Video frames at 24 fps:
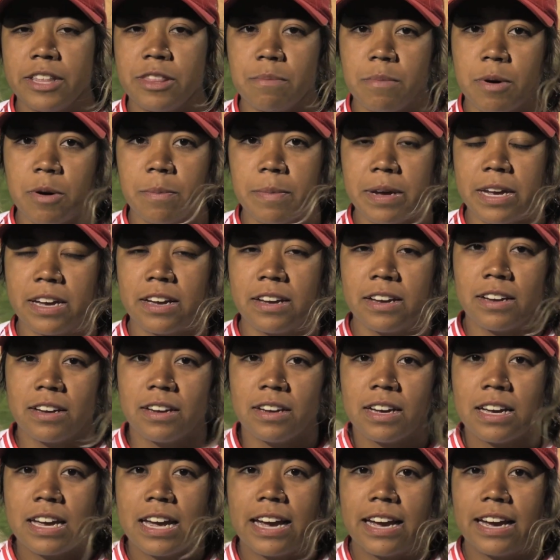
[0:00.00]
in the moment,
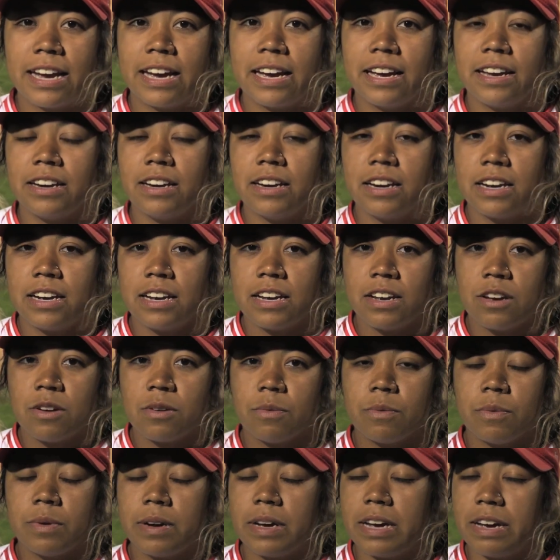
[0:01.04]
and
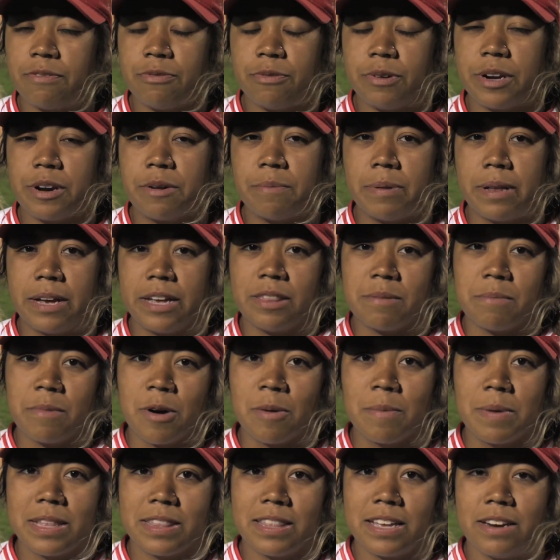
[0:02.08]
if we don't play in the
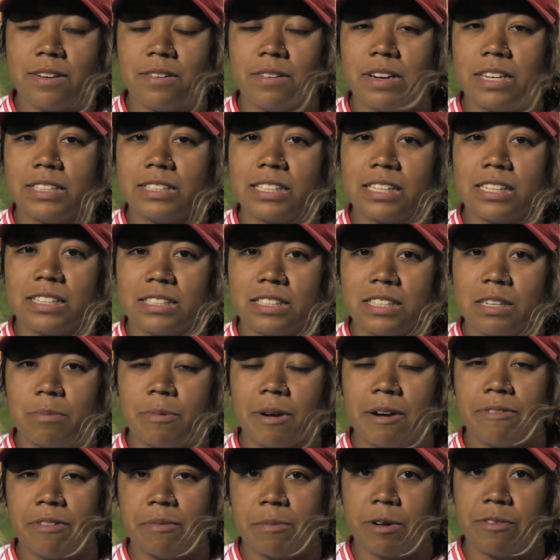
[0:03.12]
moment, then it's going to
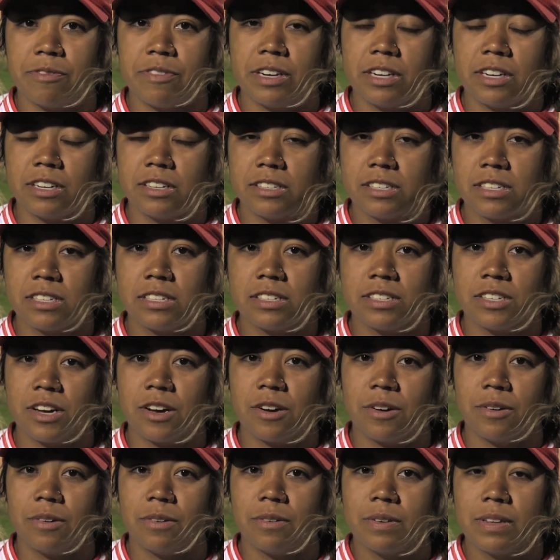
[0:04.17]
slip right from our fingers.
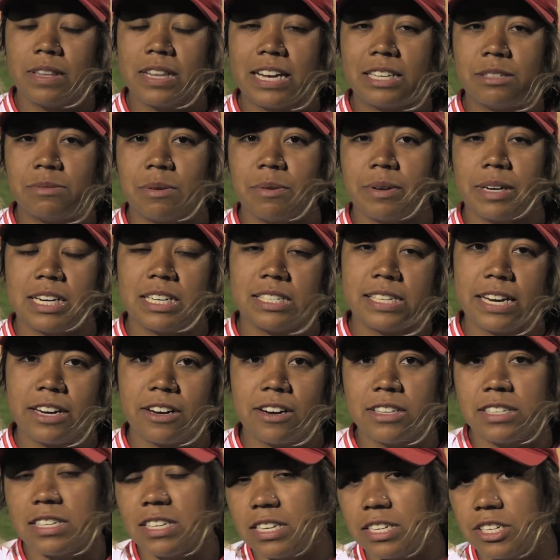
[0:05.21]
So that's what we're going to
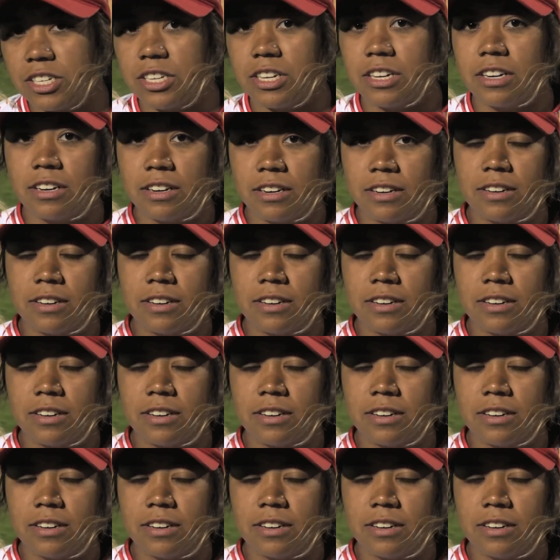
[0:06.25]
take on to this year.